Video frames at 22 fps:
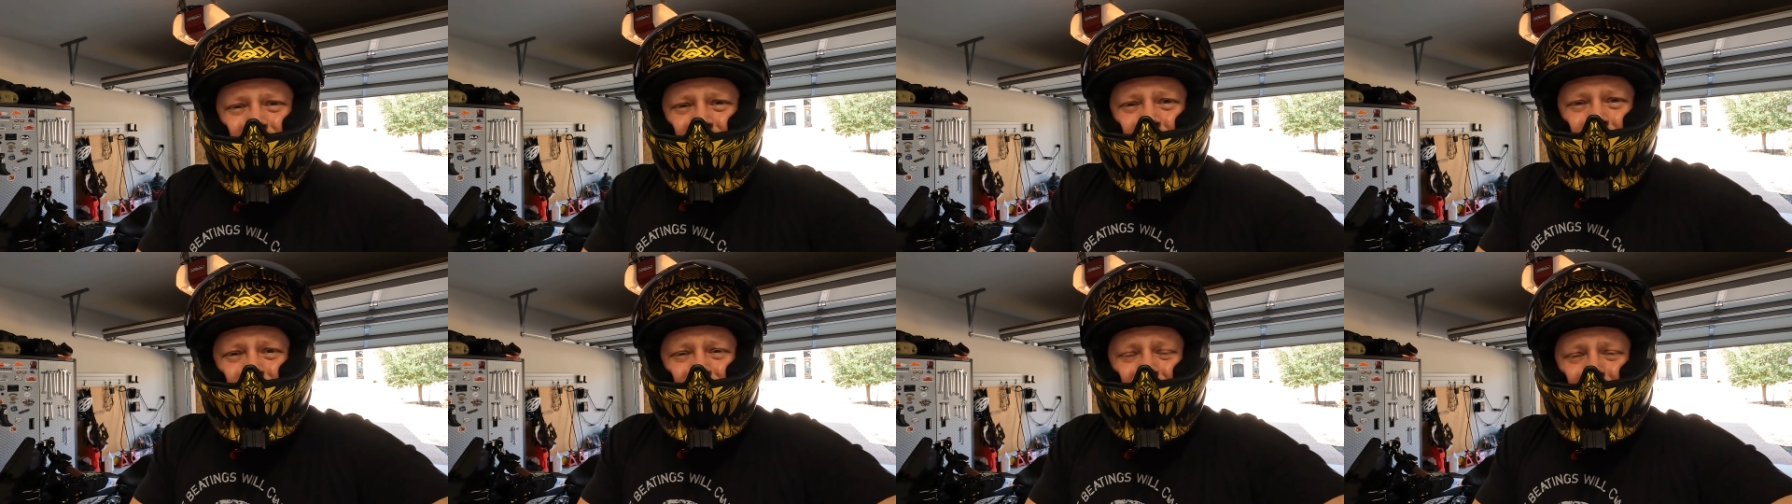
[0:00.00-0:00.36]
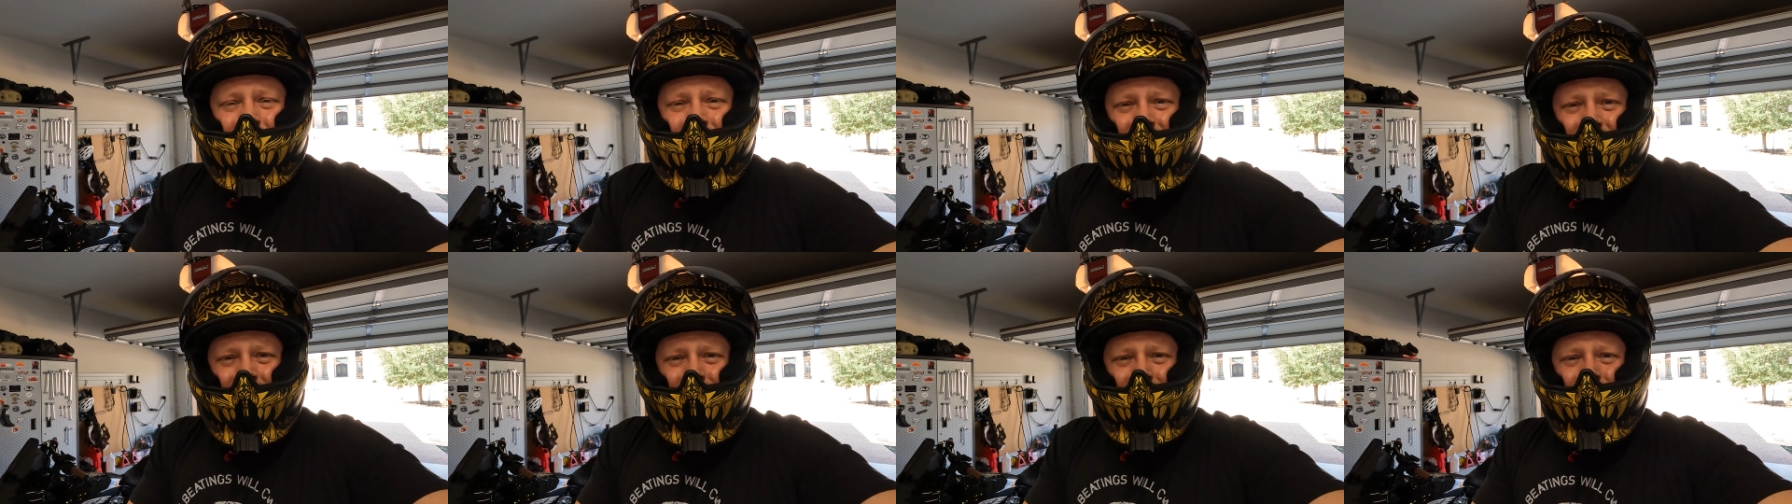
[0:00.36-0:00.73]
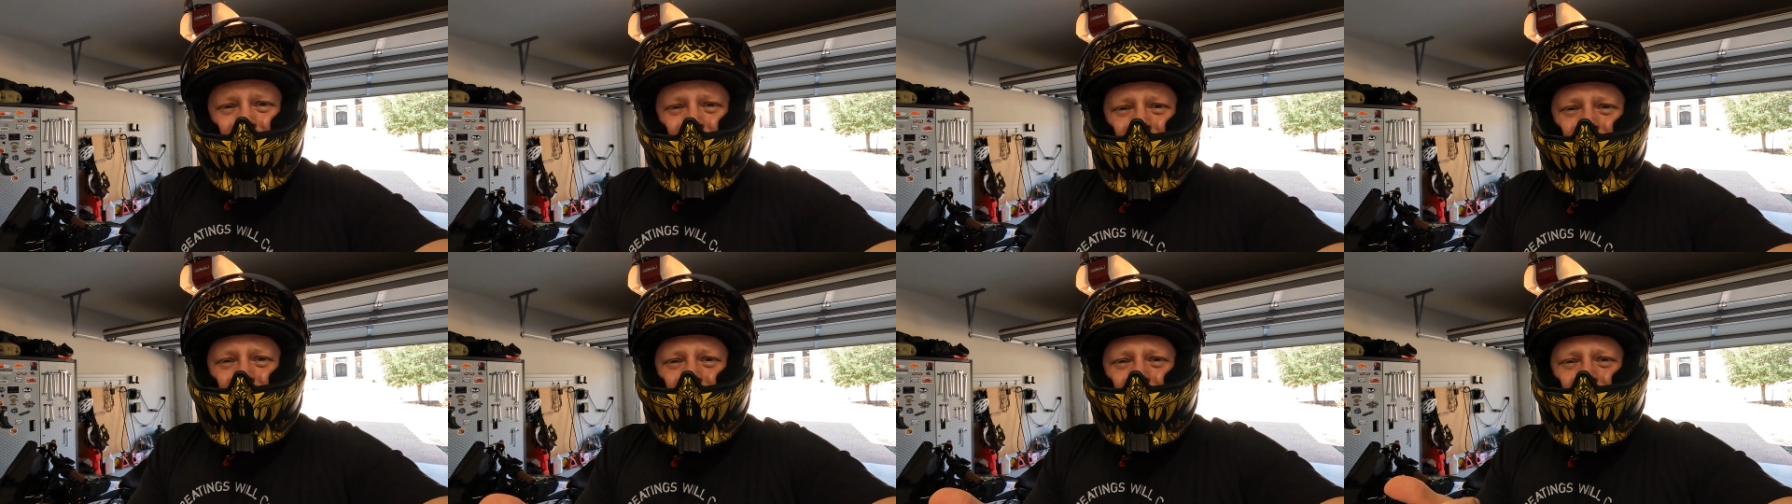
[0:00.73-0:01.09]
oh, was so damn
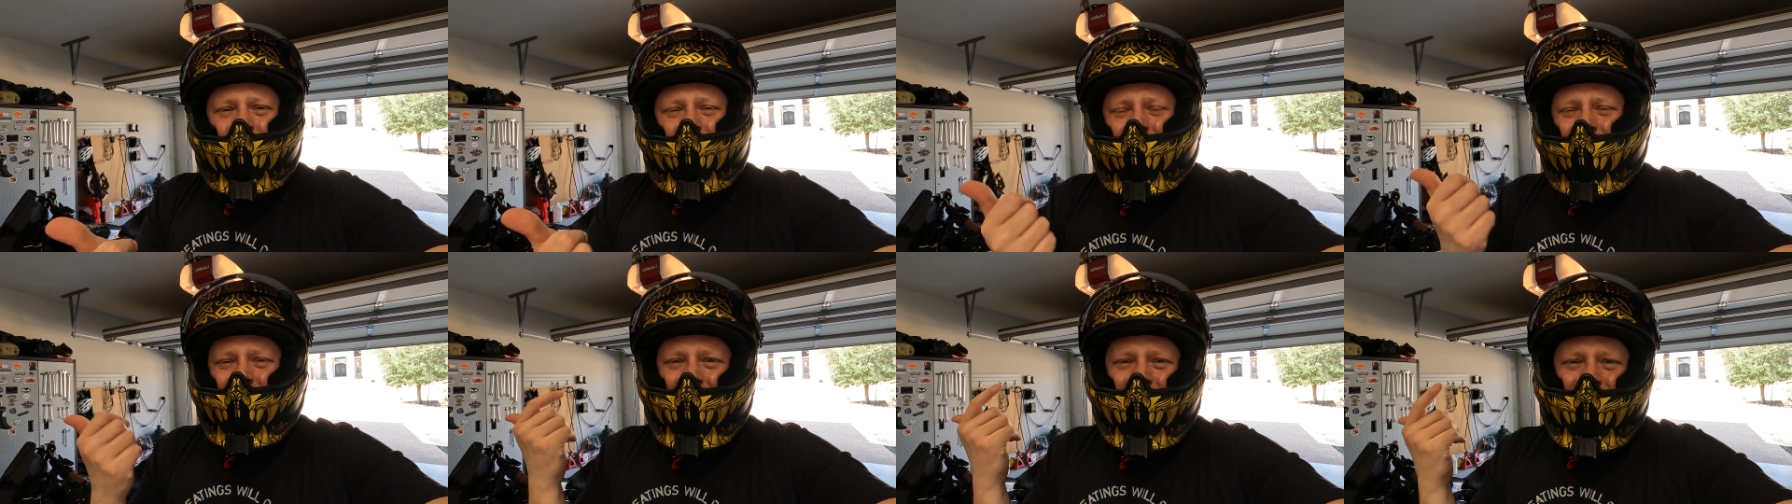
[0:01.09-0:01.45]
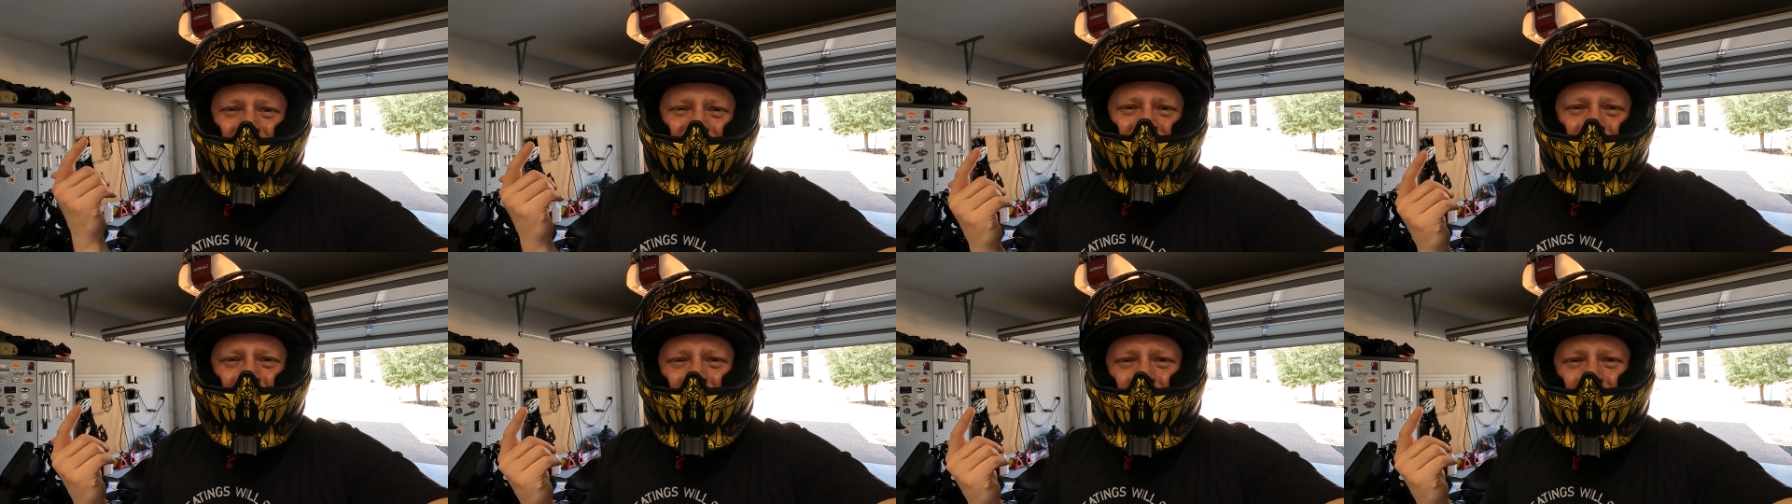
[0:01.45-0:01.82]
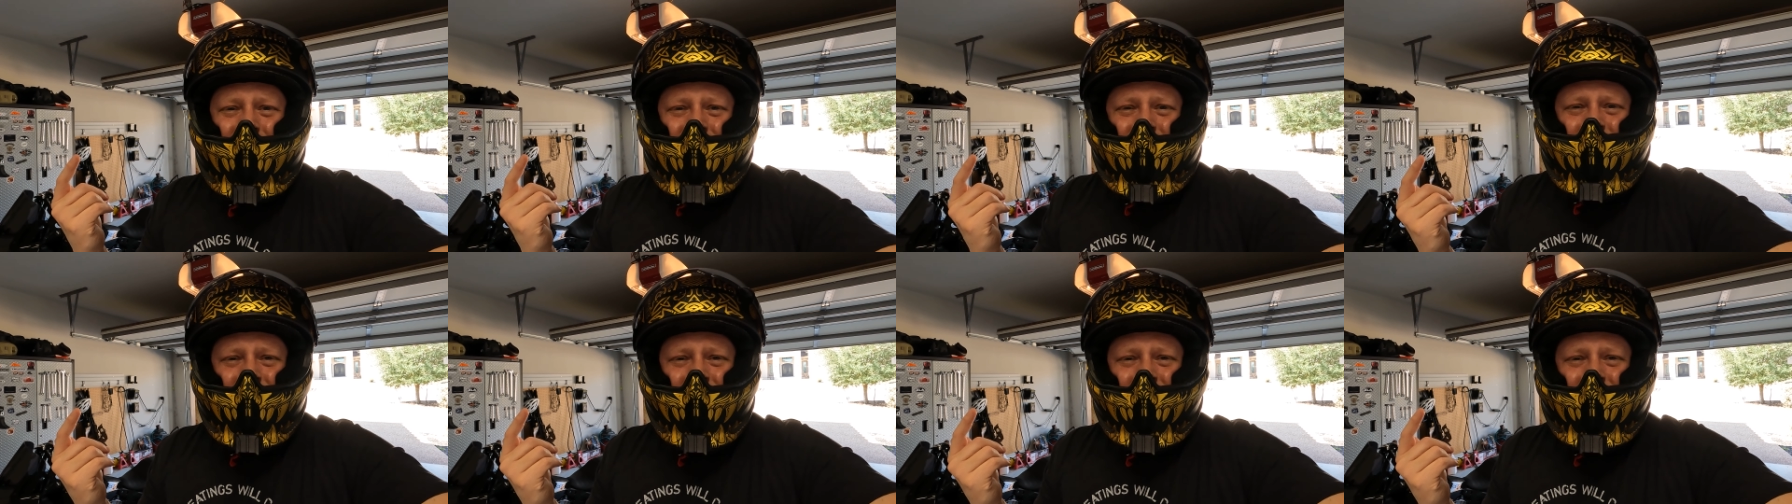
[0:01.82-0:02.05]
loud that having speakers